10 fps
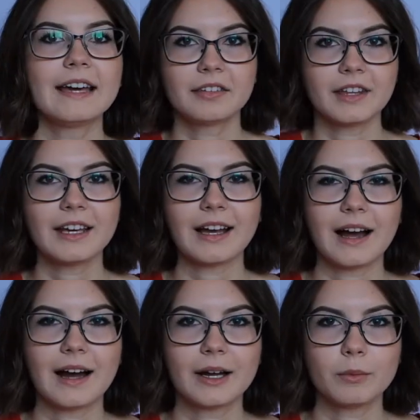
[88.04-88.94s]
think
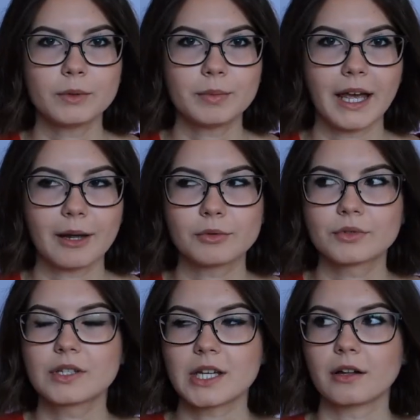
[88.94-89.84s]
I would be able
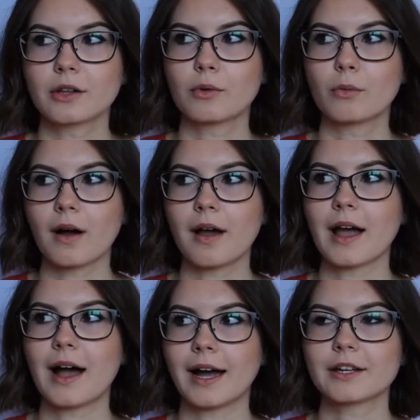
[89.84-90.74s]
to tell you
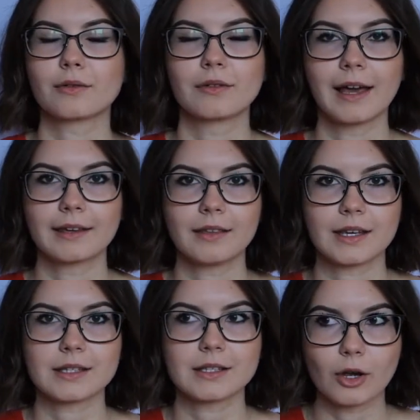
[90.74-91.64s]
why I don't like
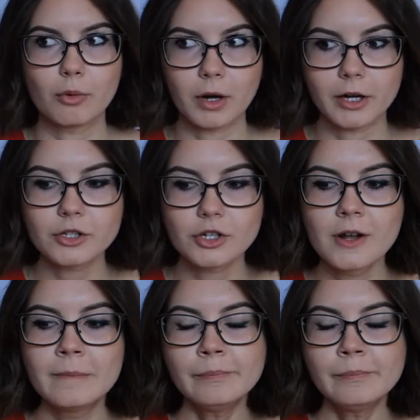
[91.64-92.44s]
these so much.